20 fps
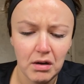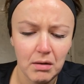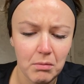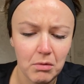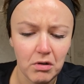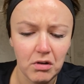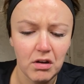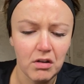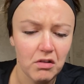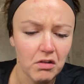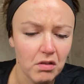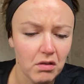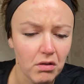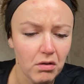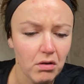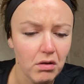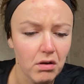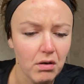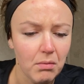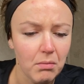I'm not touching the
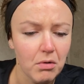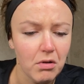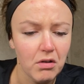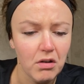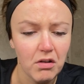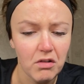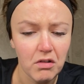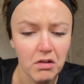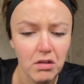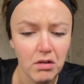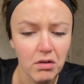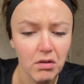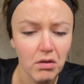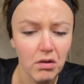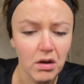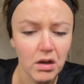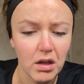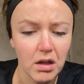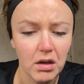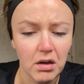cotton. I'm not touching the
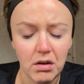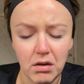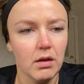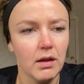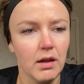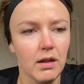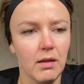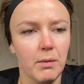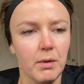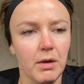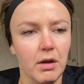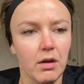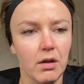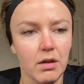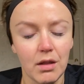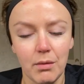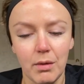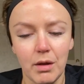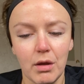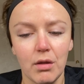cotton. Okay,
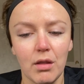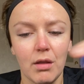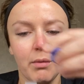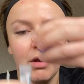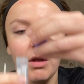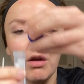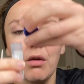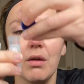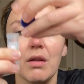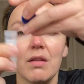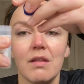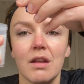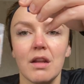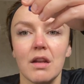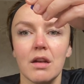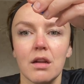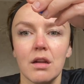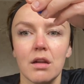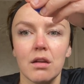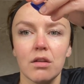there we go. There we go. There we go. It's
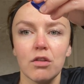in.